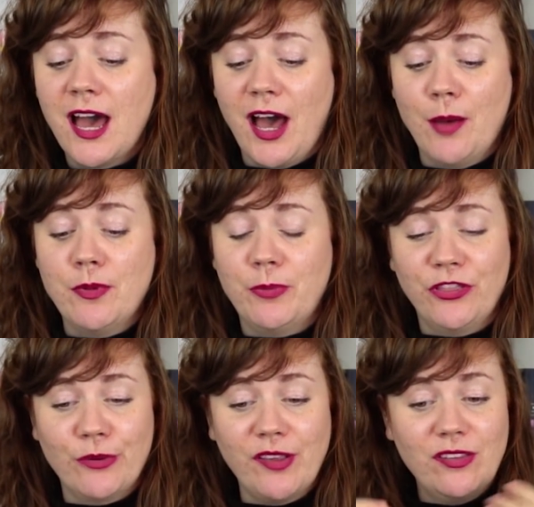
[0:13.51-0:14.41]

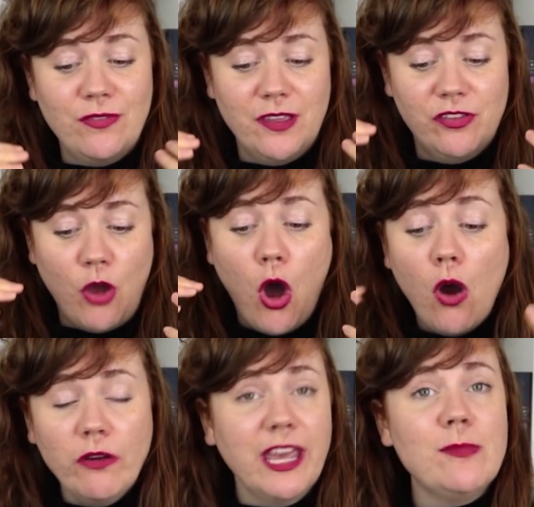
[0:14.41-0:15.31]
but the rest of these
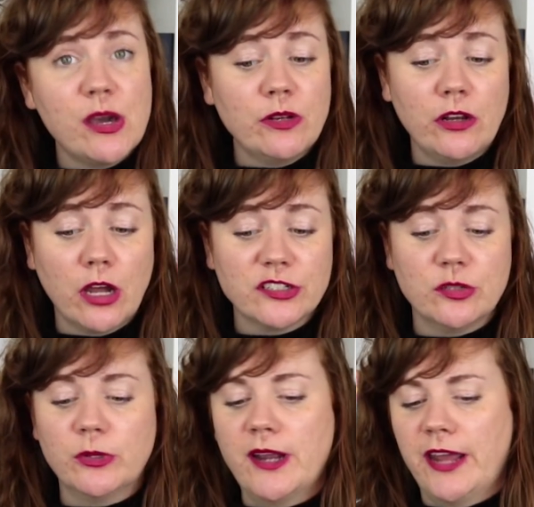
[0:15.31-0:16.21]
all came out in
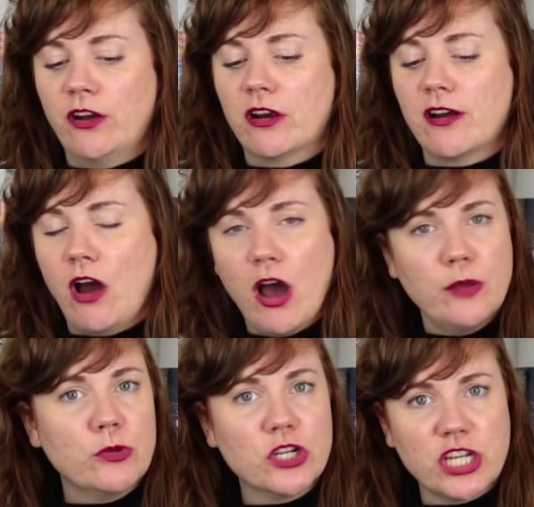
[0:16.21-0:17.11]
October and are
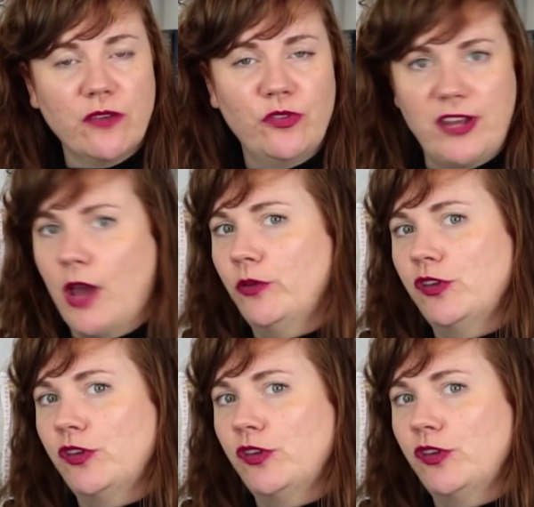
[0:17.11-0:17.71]
on bookshelves now,